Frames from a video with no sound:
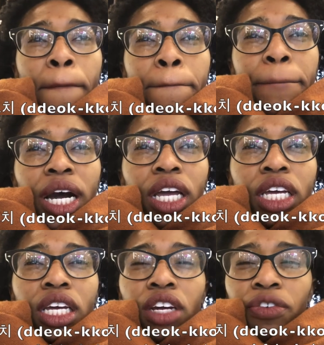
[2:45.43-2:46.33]
but
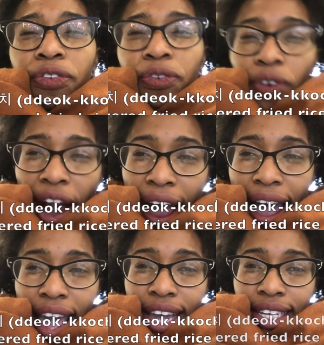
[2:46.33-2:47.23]

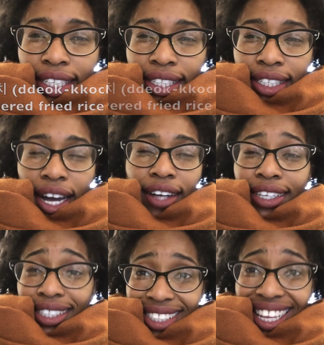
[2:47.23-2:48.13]
fried on
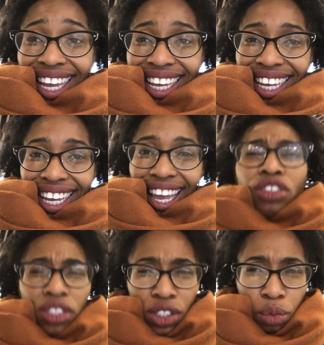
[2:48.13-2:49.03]
a stick,
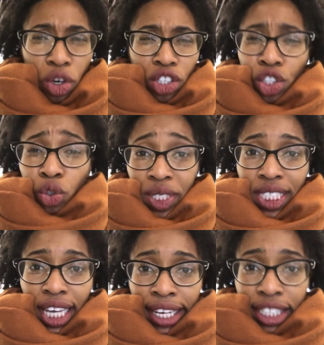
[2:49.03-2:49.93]
a little more on the sweet
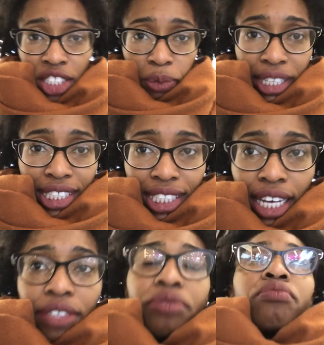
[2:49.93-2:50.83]
side than spicy
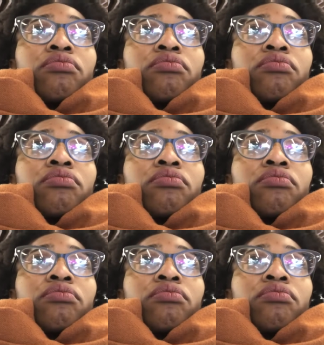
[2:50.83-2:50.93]
side.